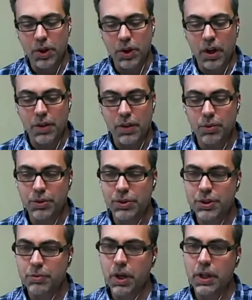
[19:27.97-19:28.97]
I think we're
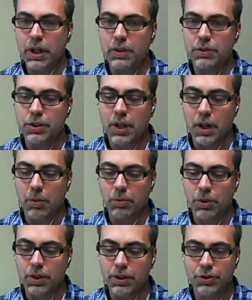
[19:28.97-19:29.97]
just about out of time,
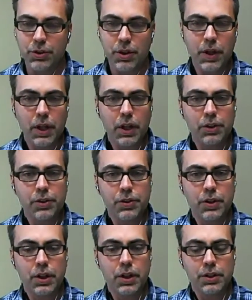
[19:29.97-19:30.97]
but is there anything else
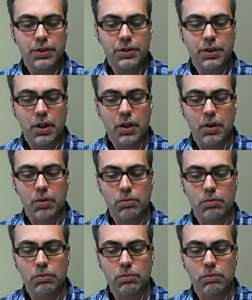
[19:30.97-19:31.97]

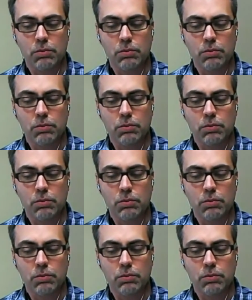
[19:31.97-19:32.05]
that